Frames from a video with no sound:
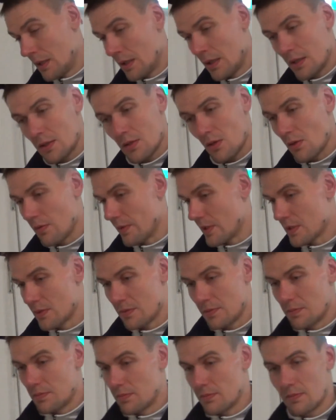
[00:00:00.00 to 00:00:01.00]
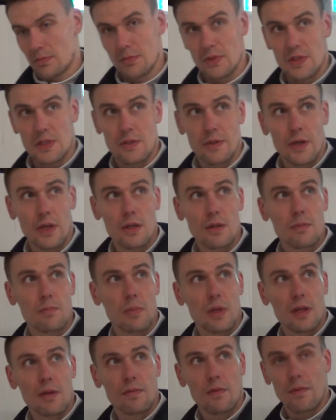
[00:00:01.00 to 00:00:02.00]
it's always was great
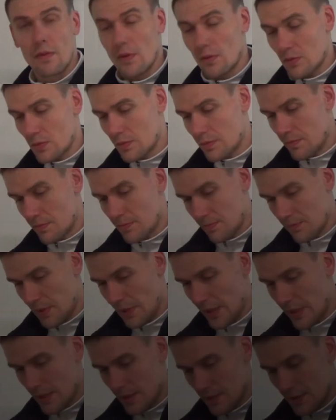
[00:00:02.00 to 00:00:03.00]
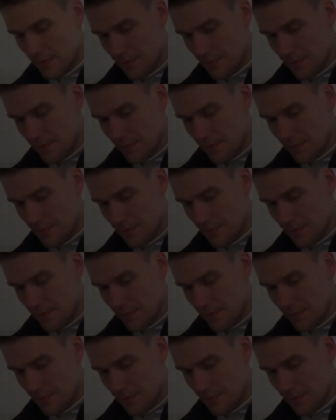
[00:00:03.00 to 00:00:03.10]
playing with those players.